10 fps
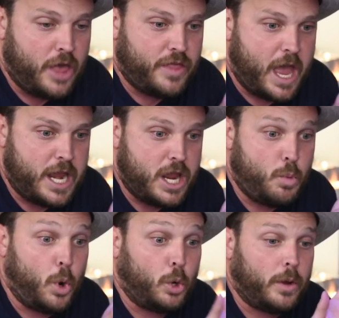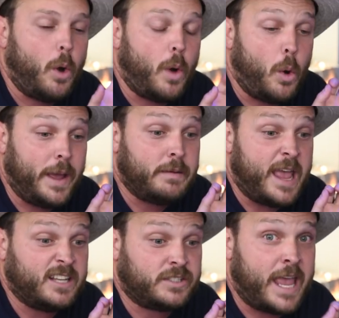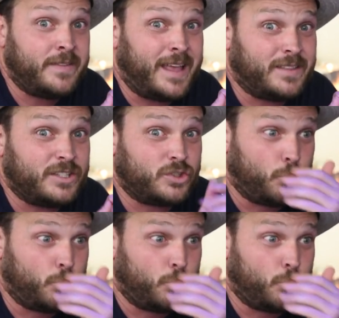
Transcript: that he will, and saying that this